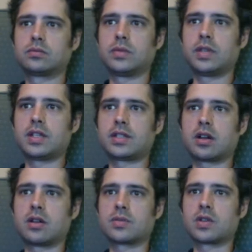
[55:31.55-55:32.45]
these
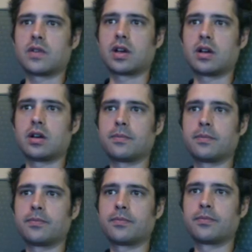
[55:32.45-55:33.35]
terms over here,
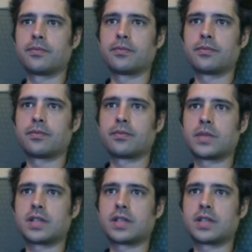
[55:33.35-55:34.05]
the